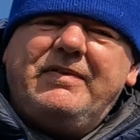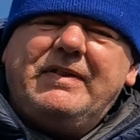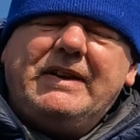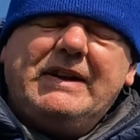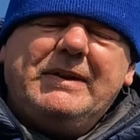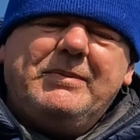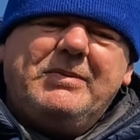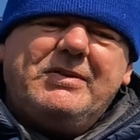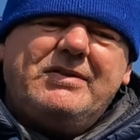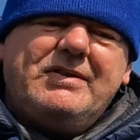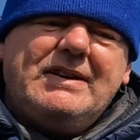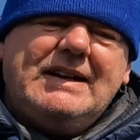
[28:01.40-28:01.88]

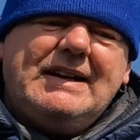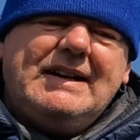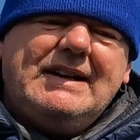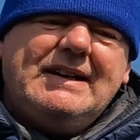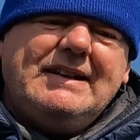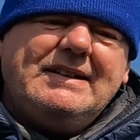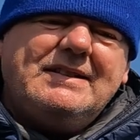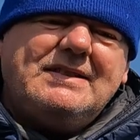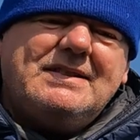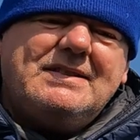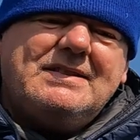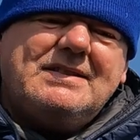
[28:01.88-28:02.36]

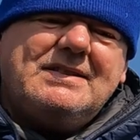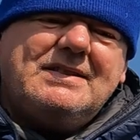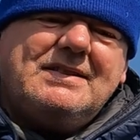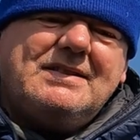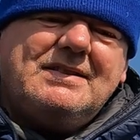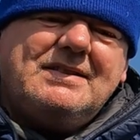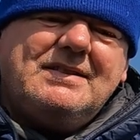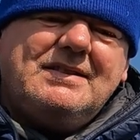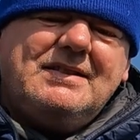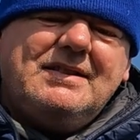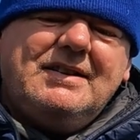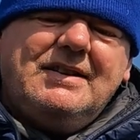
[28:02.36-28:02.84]
VR
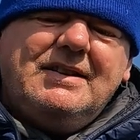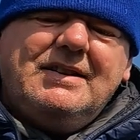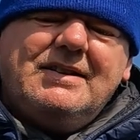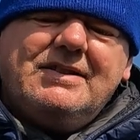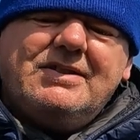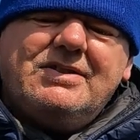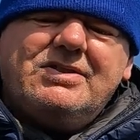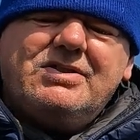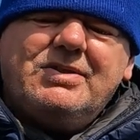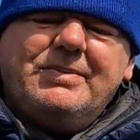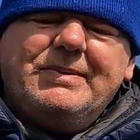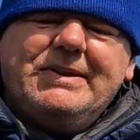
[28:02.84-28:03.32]

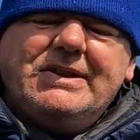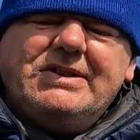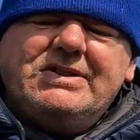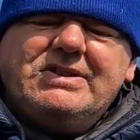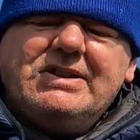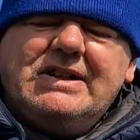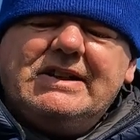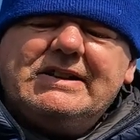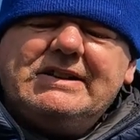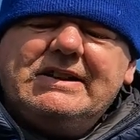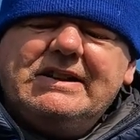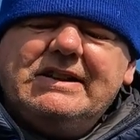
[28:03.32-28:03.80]
Summit
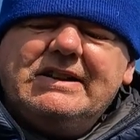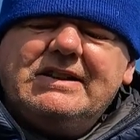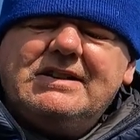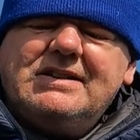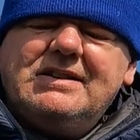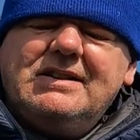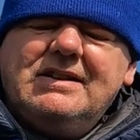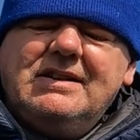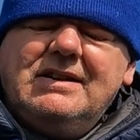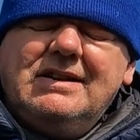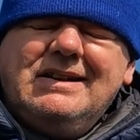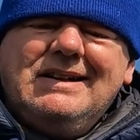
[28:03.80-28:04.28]

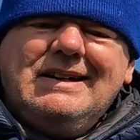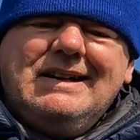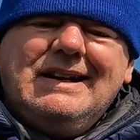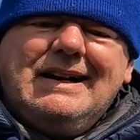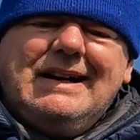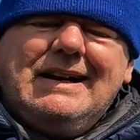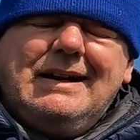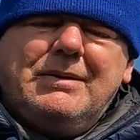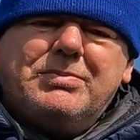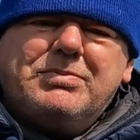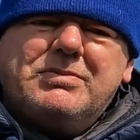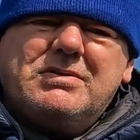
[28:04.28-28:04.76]
Jacket,
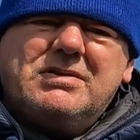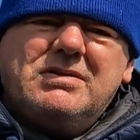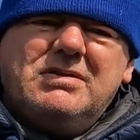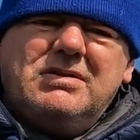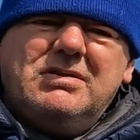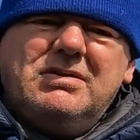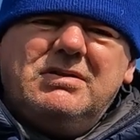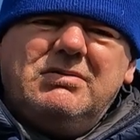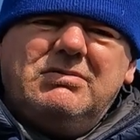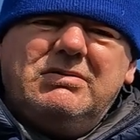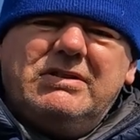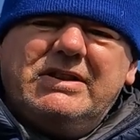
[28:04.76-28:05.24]

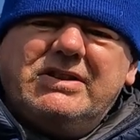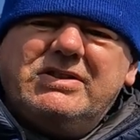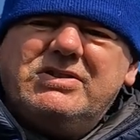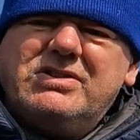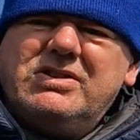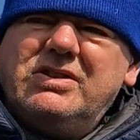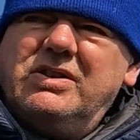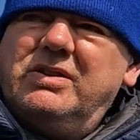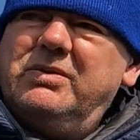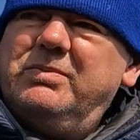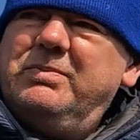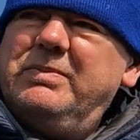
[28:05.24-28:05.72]
absolutely
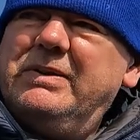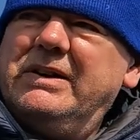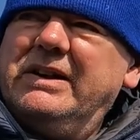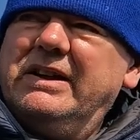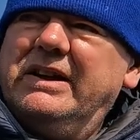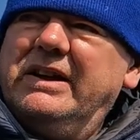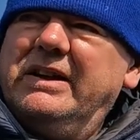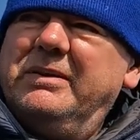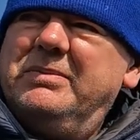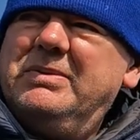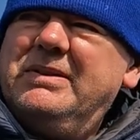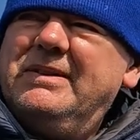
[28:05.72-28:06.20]

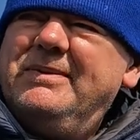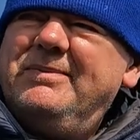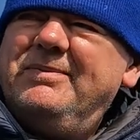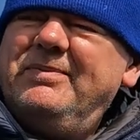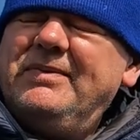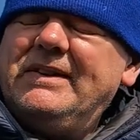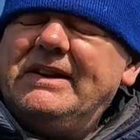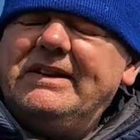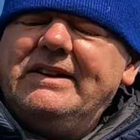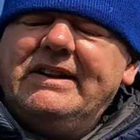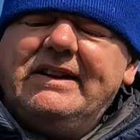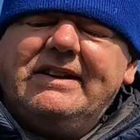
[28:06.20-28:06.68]
superb
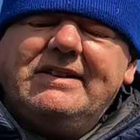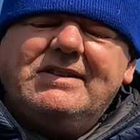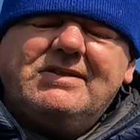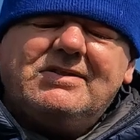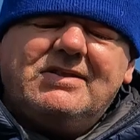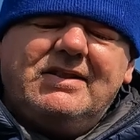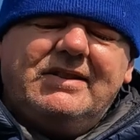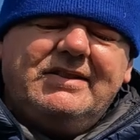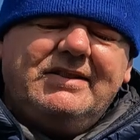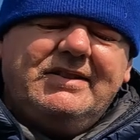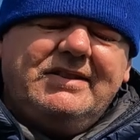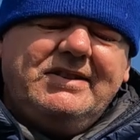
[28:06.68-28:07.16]
in these
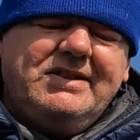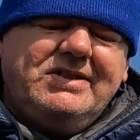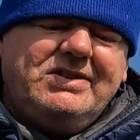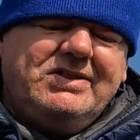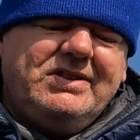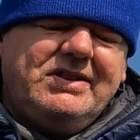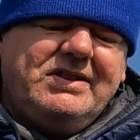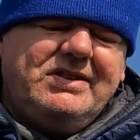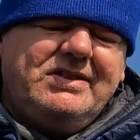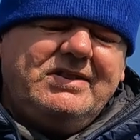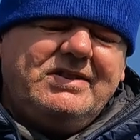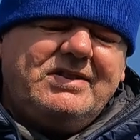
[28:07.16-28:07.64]

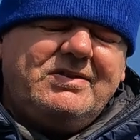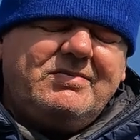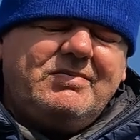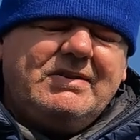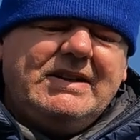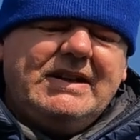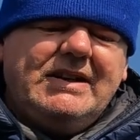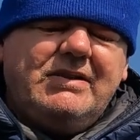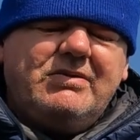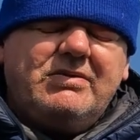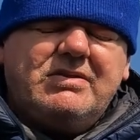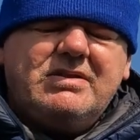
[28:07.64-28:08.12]
conditions
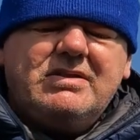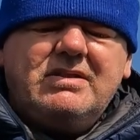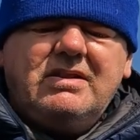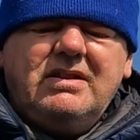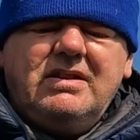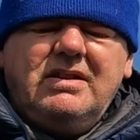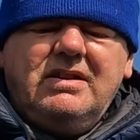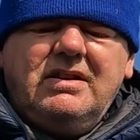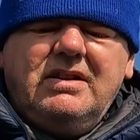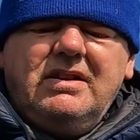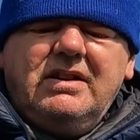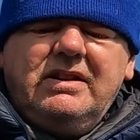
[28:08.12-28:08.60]
where it was,
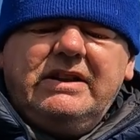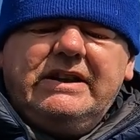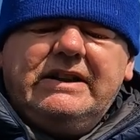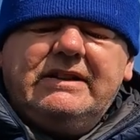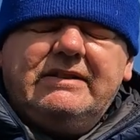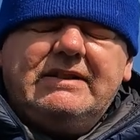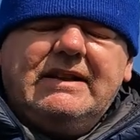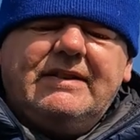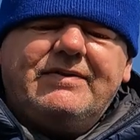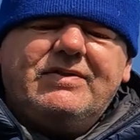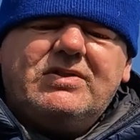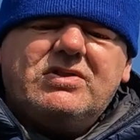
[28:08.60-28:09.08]

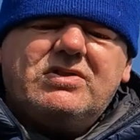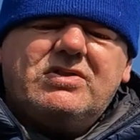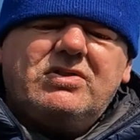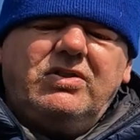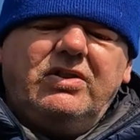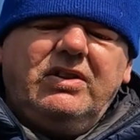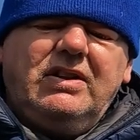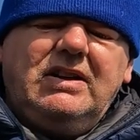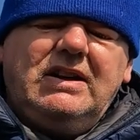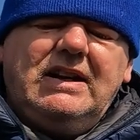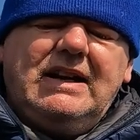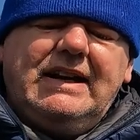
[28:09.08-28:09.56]
you'd have
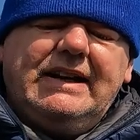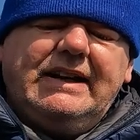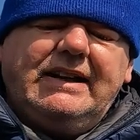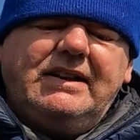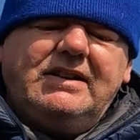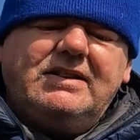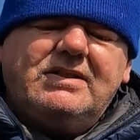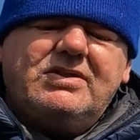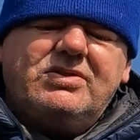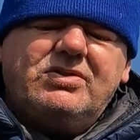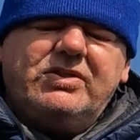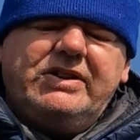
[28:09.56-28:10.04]

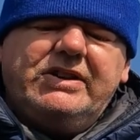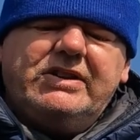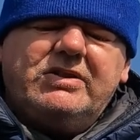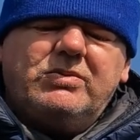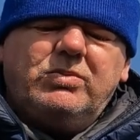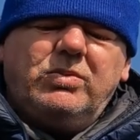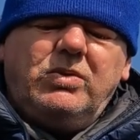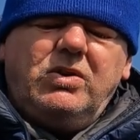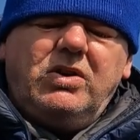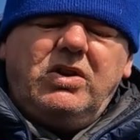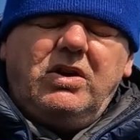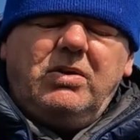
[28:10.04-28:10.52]
sunlight so you'd
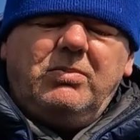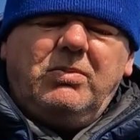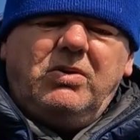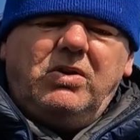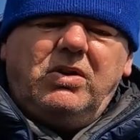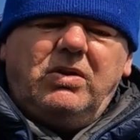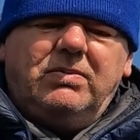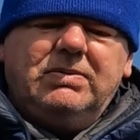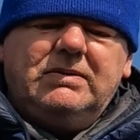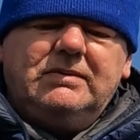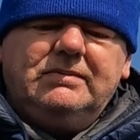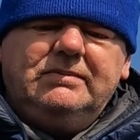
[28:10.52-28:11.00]
warm
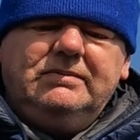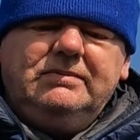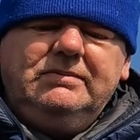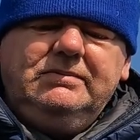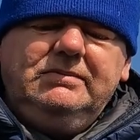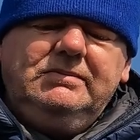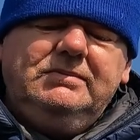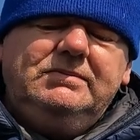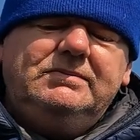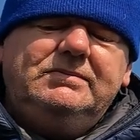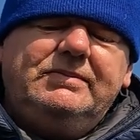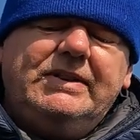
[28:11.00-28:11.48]
up
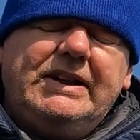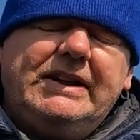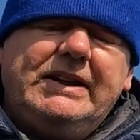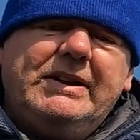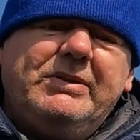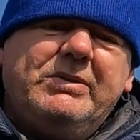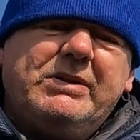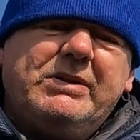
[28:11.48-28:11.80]
and it